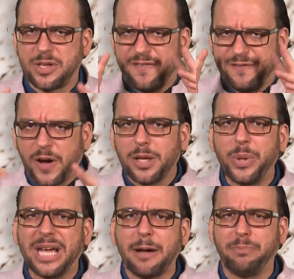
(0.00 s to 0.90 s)
the
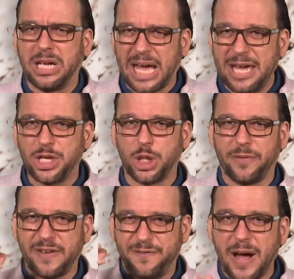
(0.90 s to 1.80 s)
following application of
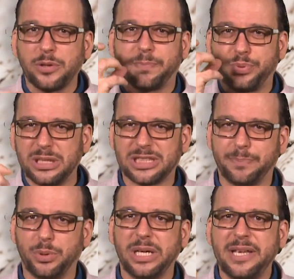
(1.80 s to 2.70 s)
the founder
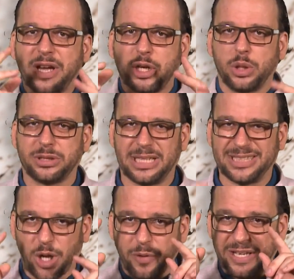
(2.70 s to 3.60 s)
principle in the
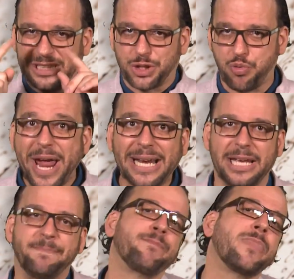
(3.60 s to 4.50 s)
context of Israeli.